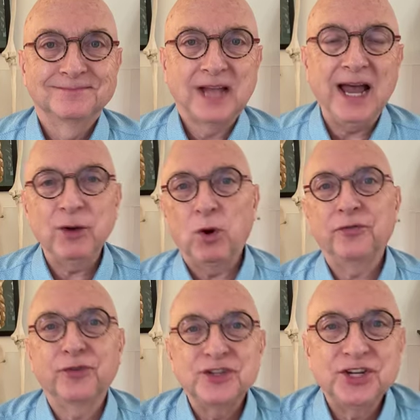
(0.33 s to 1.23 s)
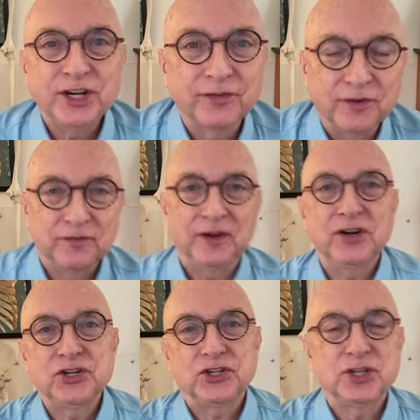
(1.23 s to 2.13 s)
Hi, Walt Fritz here from
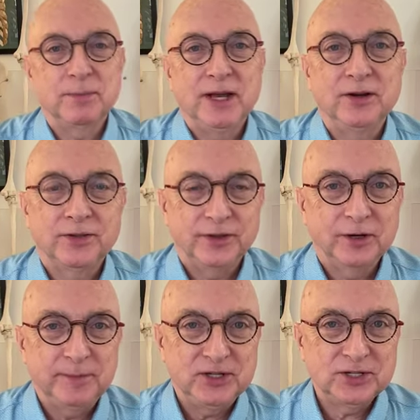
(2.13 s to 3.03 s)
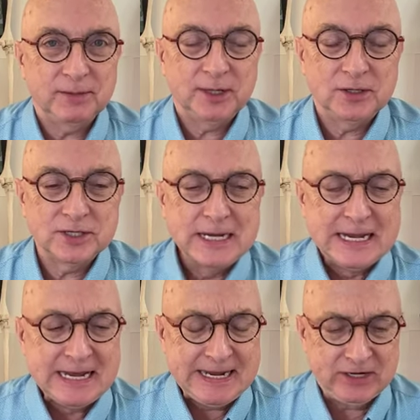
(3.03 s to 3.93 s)
Foundations in Manual Therapy Seminars.
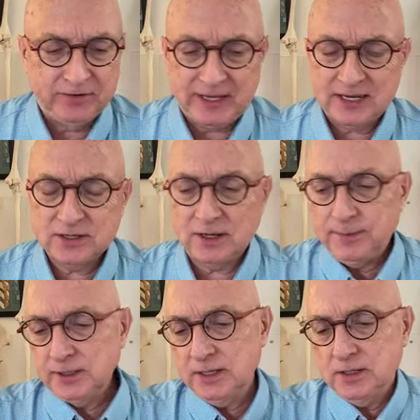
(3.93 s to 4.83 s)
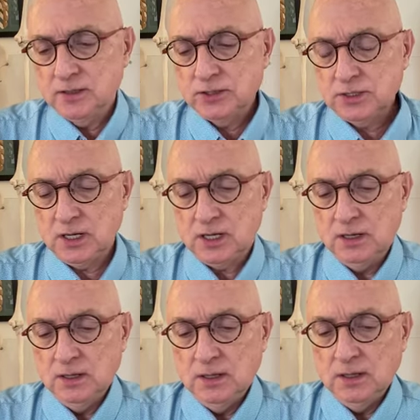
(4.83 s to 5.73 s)
Over the last couple of years,
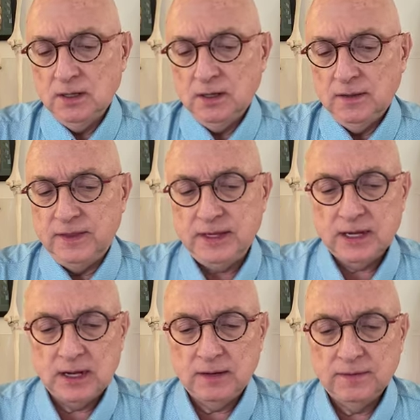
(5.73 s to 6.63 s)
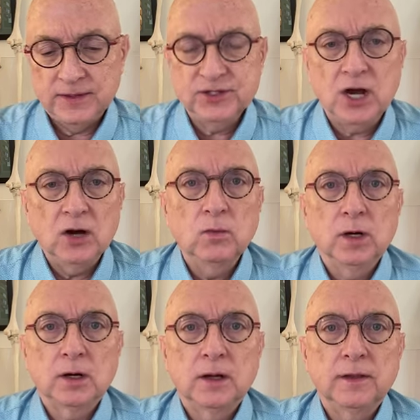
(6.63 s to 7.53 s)
the tongue
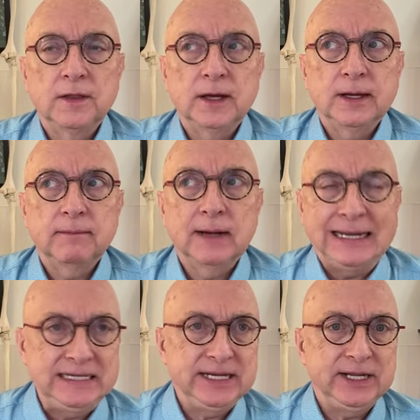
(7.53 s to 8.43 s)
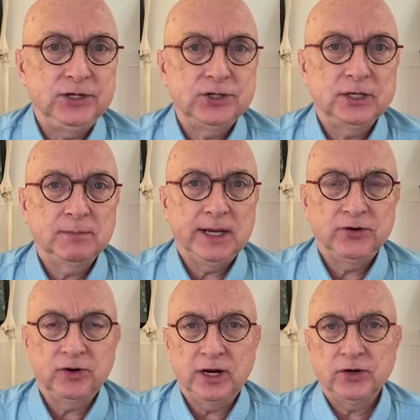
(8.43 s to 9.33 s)
work that I teach in my
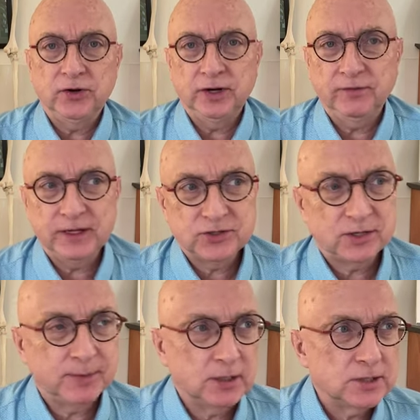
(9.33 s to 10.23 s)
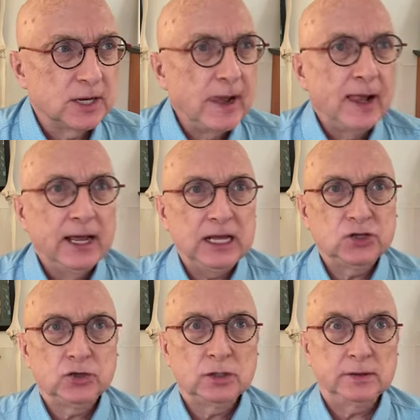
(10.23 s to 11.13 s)
introductory and advanced seminars
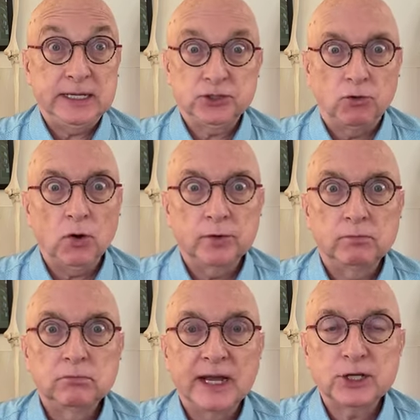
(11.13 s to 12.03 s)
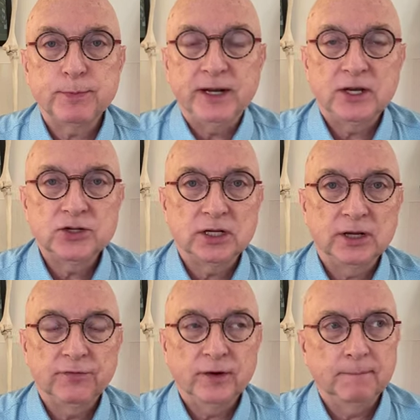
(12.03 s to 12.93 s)
has grown
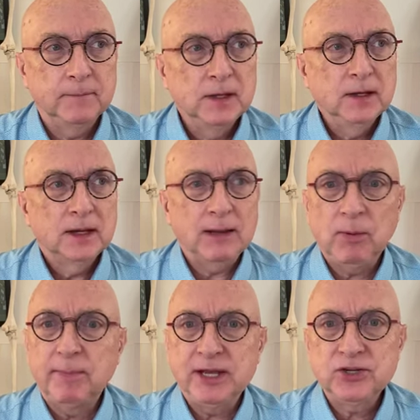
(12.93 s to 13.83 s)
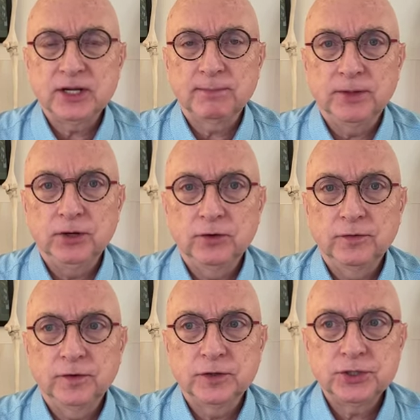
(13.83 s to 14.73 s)
exponentially from a couple basic
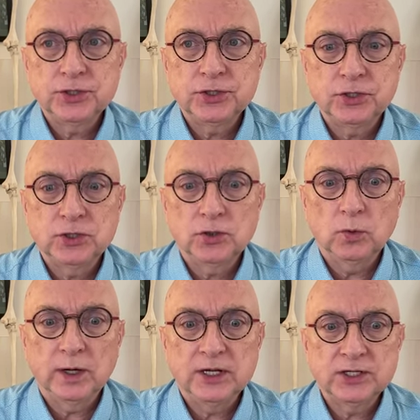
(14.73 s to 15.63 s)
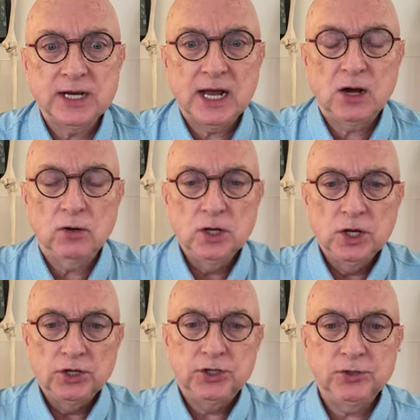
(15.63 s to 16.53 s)
maneuvers to what is now
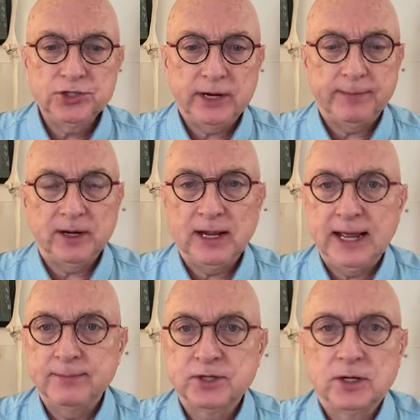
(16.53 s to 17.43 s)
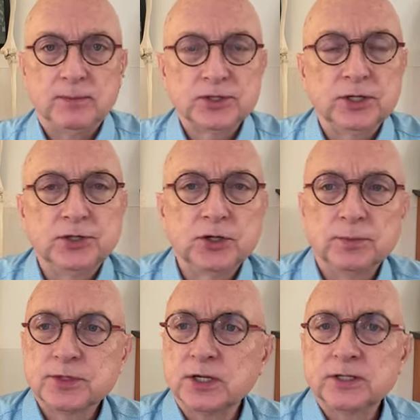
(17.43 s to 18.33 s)
two separate labs and almost
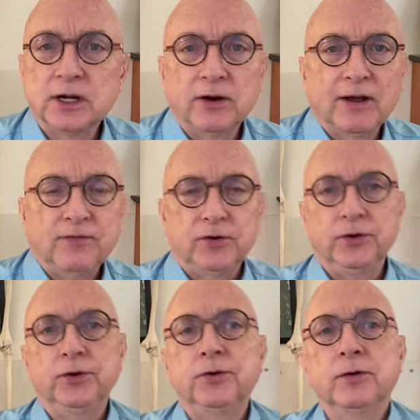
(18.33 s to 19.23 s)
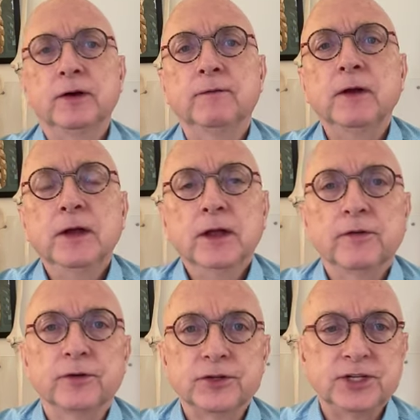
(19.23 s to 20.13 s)
consumes an entire afternoon of
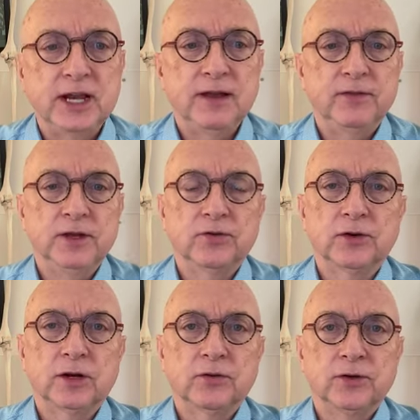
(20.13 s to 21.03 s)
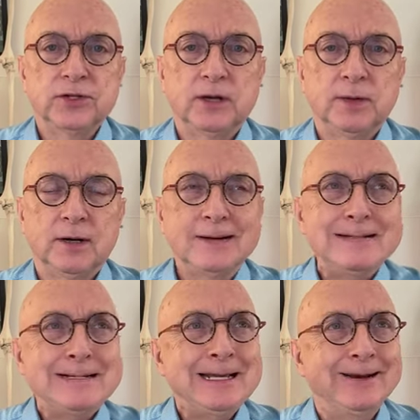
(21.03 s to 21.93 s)
first day of the introductory seminar.
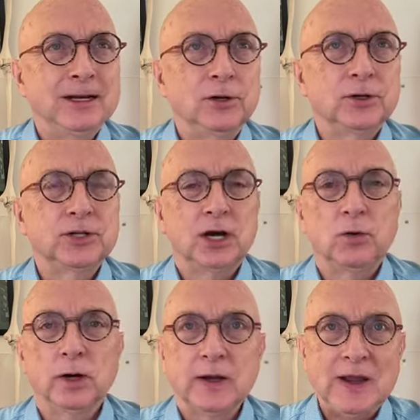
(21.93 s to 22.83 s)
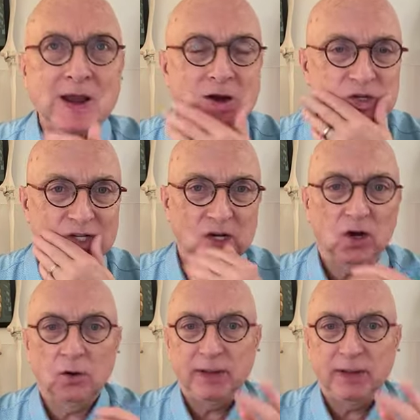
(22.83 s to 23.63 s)
I learned tongue work years ago,